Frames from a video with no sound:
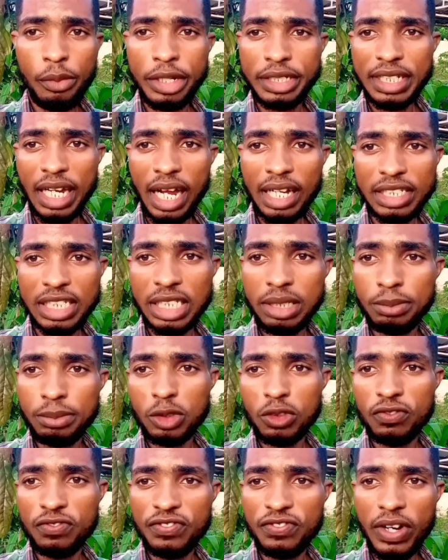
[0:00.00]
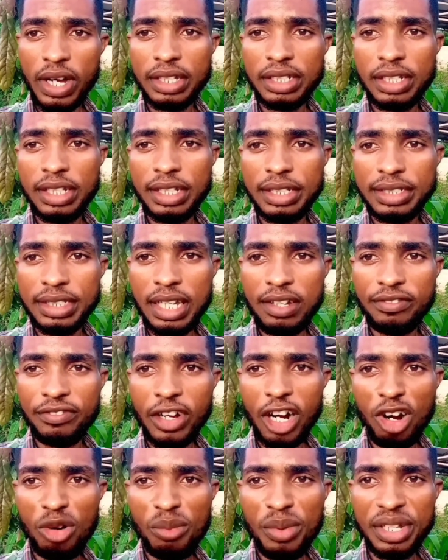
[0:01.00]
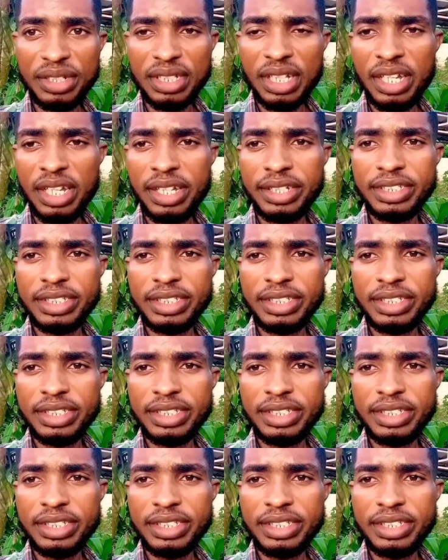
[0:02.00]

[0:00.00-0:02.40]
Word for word: which are cheap to find in the environment.